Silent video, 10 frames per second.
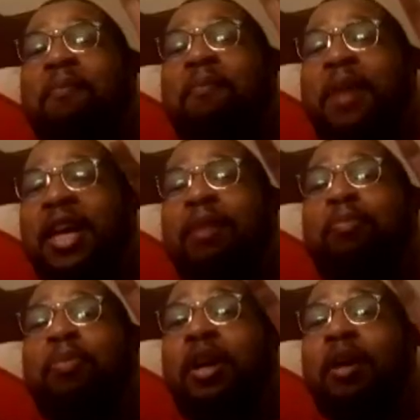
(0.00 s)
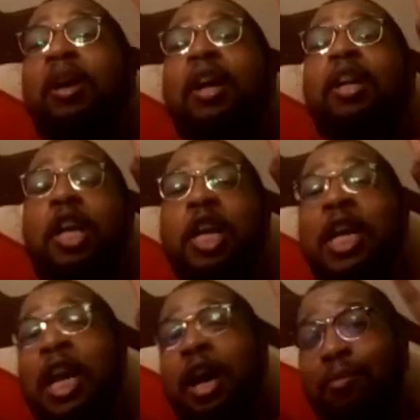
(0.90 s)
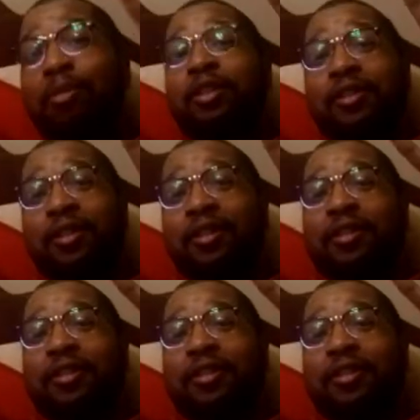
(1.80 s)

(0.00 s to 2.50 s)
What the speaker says: And Manny put up numbers.